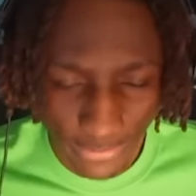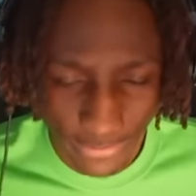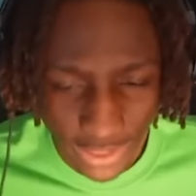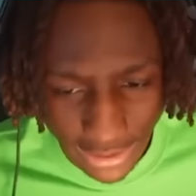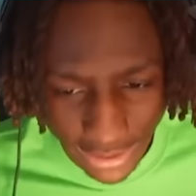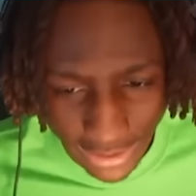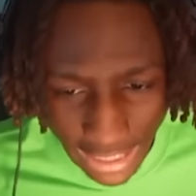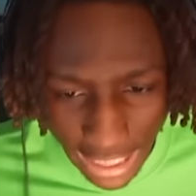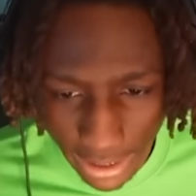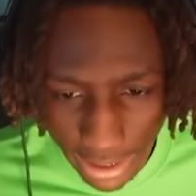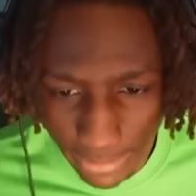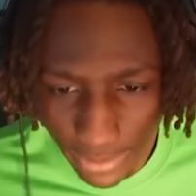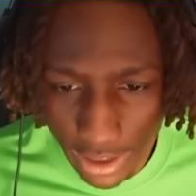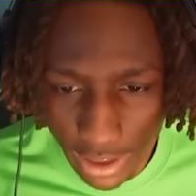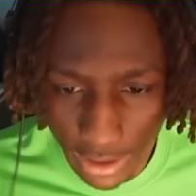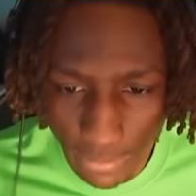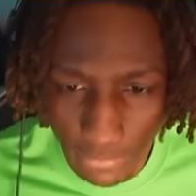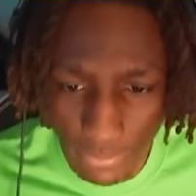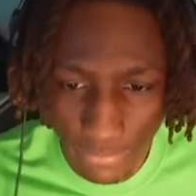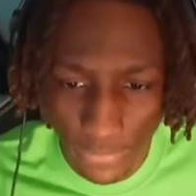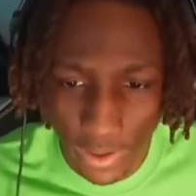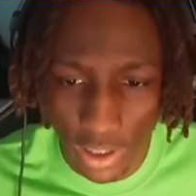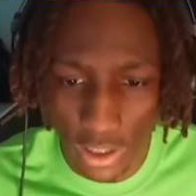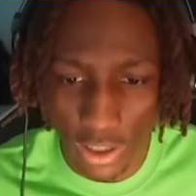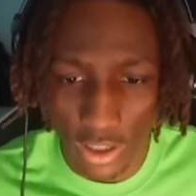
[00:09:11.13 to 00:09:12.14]
anyway,
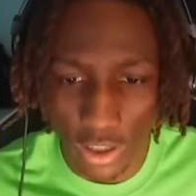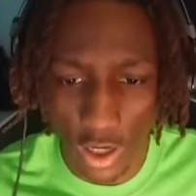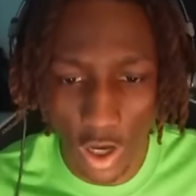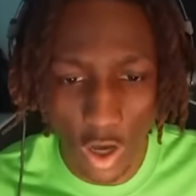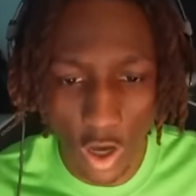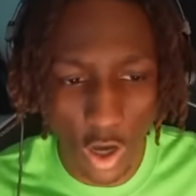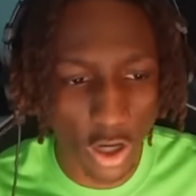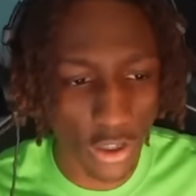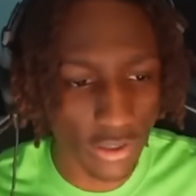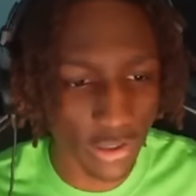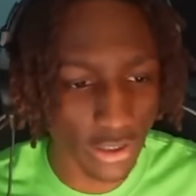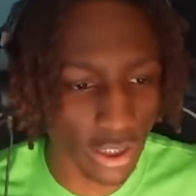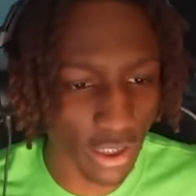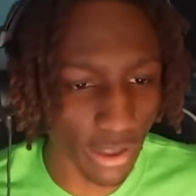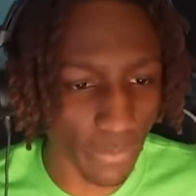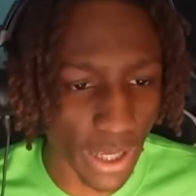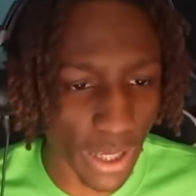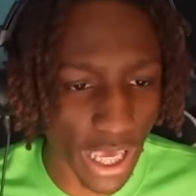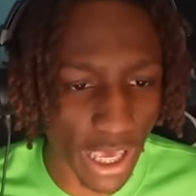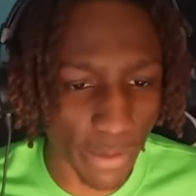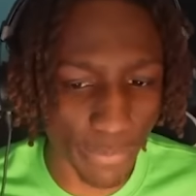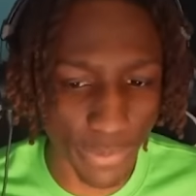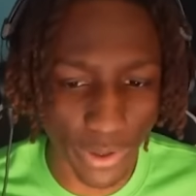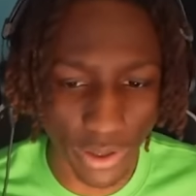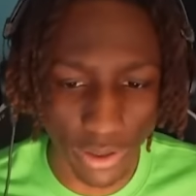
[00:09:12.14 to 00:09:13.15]
so
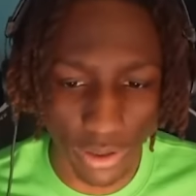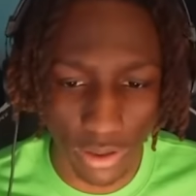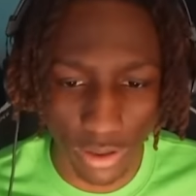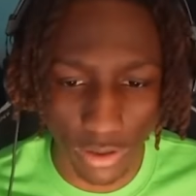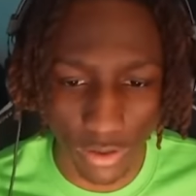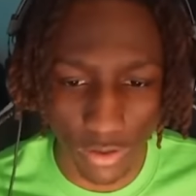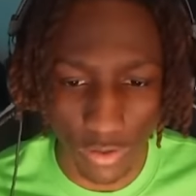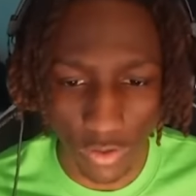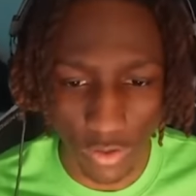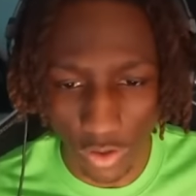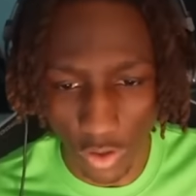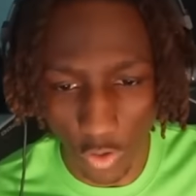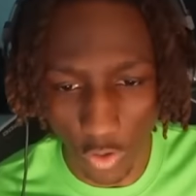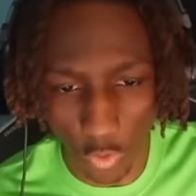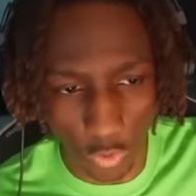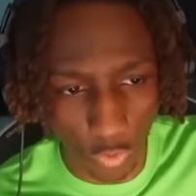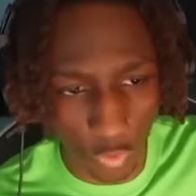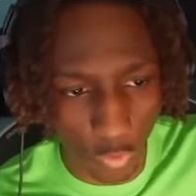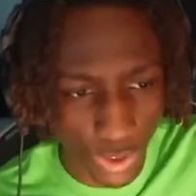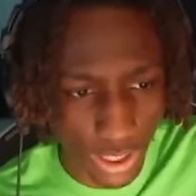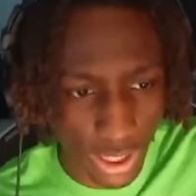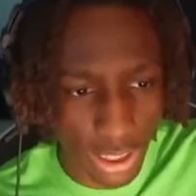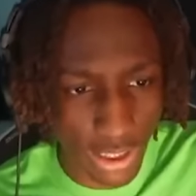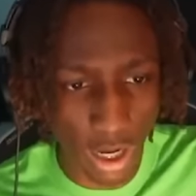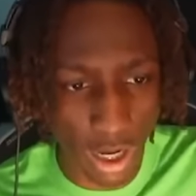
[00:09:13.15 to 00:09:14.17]
before Rolling
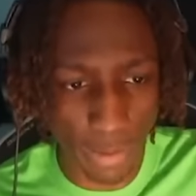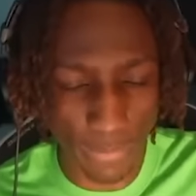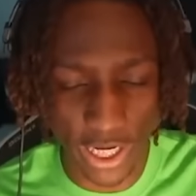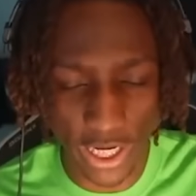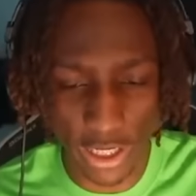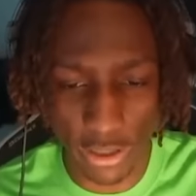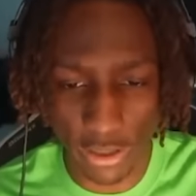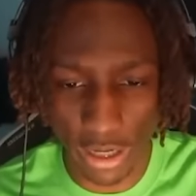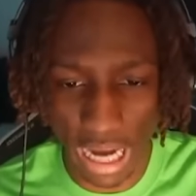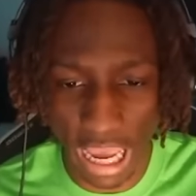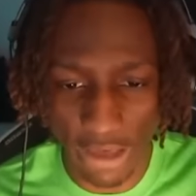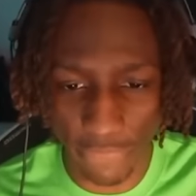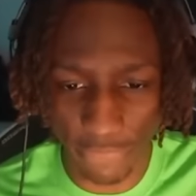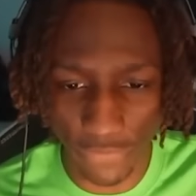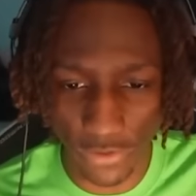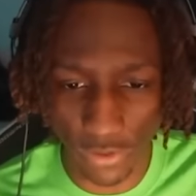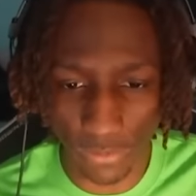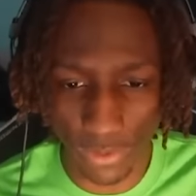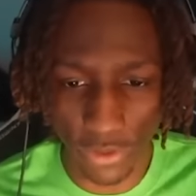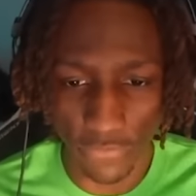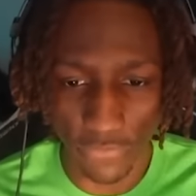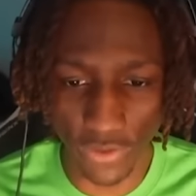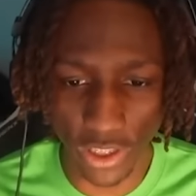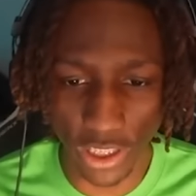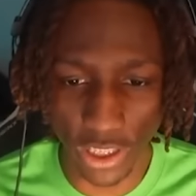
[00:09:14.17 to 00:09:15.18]
Loud, Raud
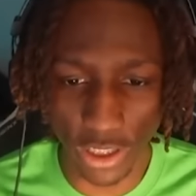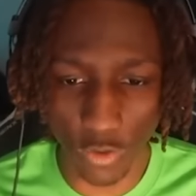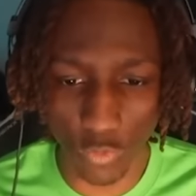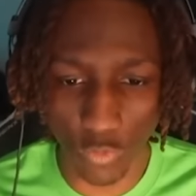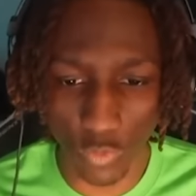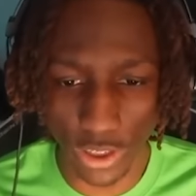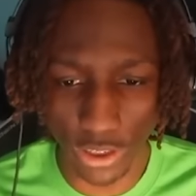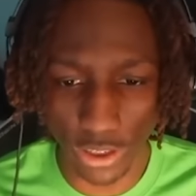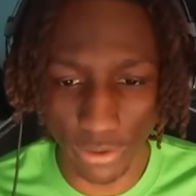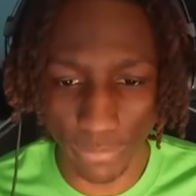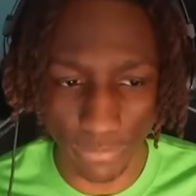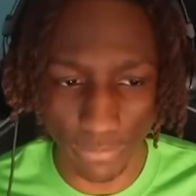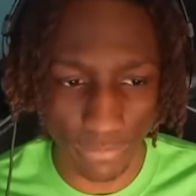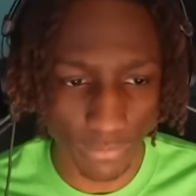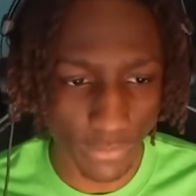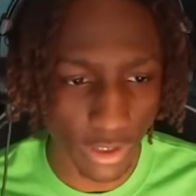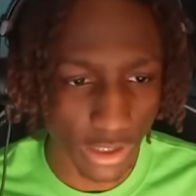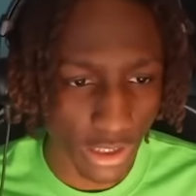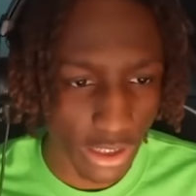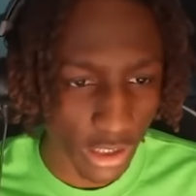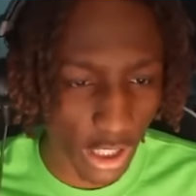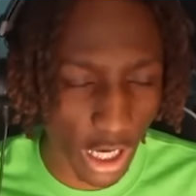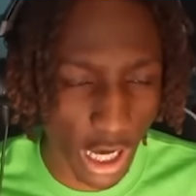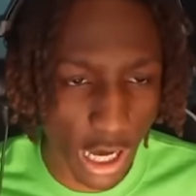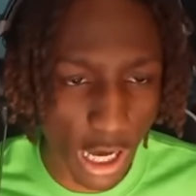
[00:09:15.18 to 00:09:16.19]
hits up Quanny and